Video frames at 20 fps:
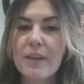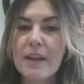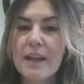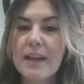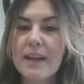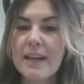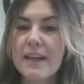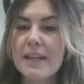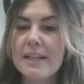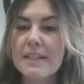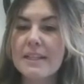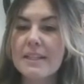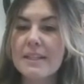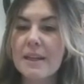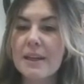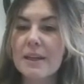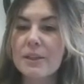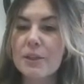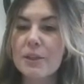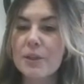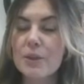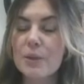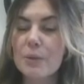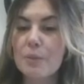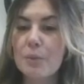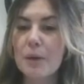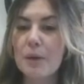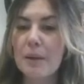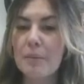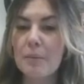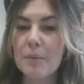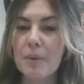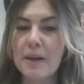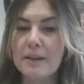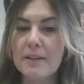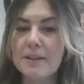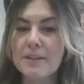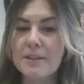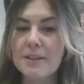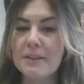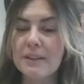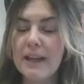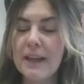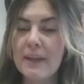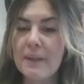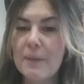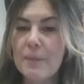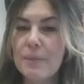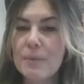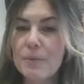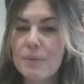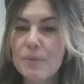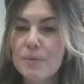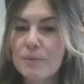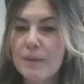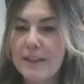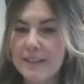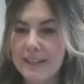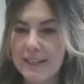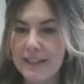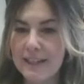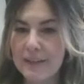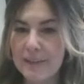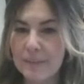is do the prep work, so get them all ready.